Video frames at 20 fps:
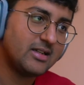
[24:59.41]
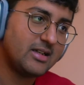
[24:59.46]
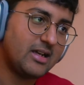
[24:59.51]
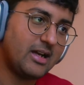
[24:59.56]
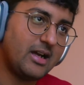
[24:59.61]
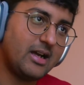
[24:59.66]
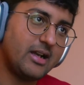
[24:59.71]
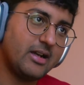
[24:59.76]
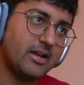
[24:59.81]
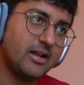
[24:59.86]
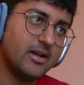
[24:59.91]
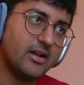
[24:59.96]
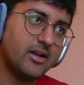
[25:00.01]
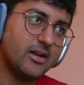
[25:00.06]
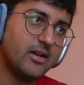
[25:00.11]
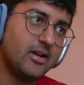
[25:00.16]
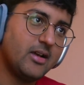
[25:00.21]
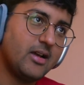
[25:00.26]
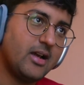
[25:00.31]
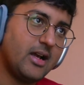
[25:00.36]
And
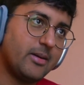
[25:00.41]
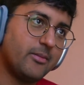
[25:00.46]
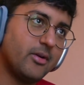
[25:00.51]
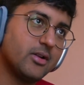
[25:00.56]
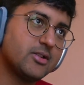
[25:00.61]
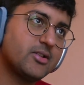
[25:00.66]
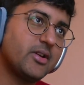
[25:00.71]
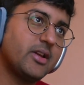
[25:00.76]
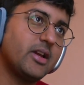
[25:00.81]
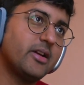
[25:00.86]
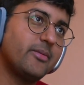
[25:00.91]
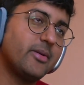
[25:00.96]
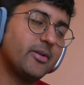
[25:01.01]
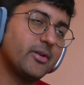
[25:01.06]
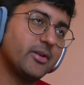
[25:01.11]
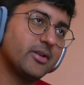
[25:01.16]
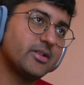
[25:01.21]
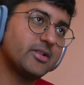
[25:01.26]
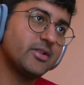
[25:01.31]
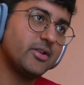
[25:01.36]
uh, I'm also here
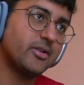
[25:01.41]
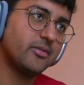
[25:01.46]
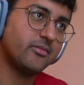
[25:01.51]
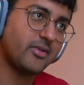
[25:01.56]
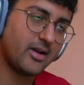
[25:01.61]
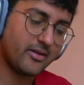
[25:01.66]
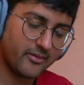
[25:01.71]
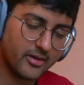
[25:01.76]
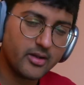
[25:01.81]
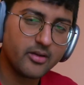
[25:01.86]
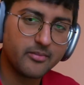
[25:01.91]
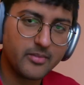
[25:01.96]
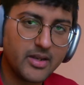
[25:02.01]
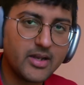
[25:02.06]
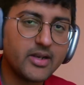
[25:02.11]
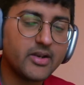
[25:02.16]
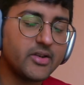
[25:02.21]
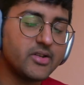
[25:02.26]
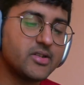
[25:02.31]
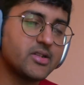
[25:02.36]
because, you know, one of the
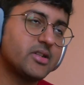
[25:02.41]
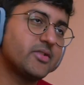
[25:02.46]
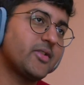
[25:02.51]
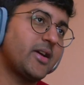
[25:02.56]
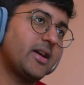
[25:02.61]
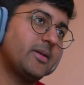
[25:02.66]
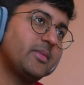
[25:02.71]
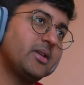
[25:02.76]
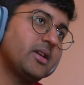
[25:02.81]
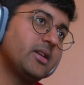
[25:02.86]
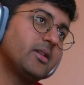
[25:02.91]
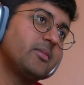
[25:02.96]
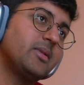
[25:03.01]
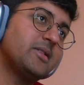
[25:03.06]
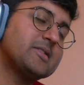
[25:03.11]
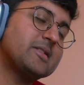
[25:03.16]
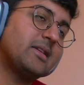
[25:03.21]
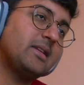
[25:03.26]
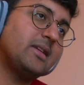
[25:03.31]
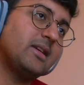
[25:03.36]
main reasons why I'm here
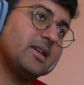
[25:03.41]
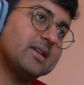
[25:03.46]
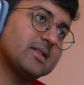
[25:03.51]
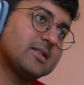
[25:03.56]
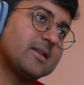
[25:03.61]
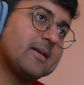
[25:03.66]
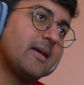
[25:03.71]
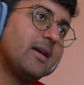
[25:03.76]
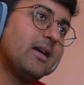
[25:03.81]
basically is